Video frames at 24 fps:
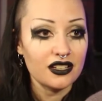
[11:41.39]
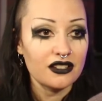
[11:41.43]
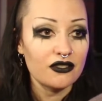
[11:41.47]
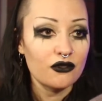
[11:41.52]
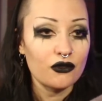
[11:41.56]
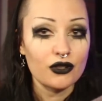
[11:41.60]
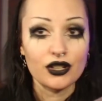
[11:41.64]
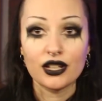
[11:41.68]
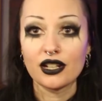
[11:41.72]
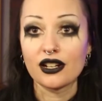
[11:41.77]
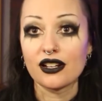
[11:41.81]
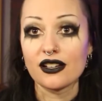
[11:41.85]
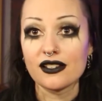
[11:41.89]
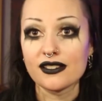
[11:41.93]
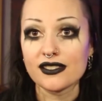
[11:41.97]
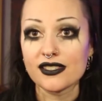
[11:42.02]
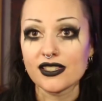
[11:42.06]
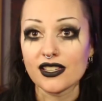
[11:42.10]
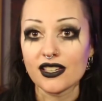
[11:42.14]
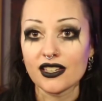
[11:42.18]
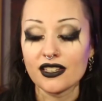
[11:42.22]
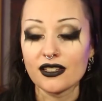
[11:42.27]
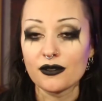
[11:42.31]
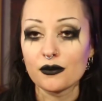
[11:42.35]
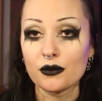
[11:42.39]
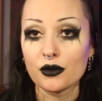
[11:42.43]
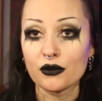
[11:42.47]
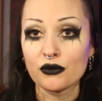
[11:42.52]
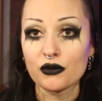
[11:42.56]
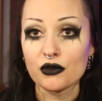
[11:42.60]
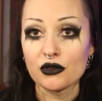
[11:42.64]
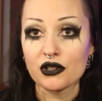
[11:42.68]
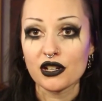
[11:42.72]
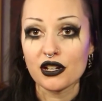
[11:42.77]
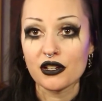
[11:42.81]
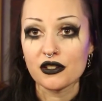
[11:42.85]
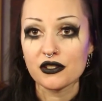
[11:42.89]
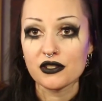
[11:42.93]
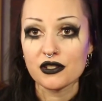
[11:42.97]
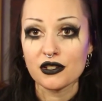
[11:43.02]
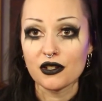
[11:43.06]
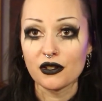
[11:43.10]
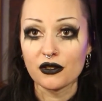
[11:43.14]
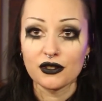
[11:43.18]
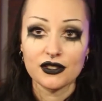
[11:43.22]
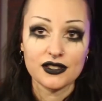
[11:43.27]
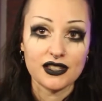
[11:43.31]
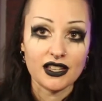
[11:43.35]
realising before
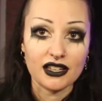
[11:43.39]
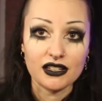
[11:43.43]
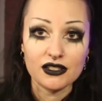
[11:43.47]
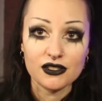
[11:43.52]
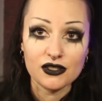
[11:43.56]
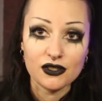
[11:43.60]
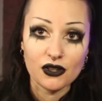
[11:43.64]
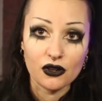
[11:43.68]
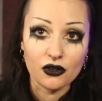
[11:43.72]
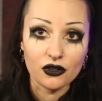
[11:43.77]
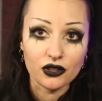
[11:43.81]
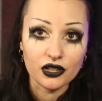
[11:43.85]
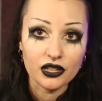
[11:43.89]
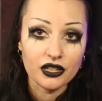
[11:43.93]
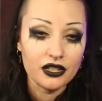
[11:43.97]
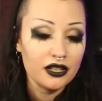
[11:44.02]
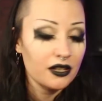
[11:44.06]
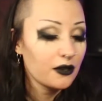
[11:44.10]
casting on the second sock.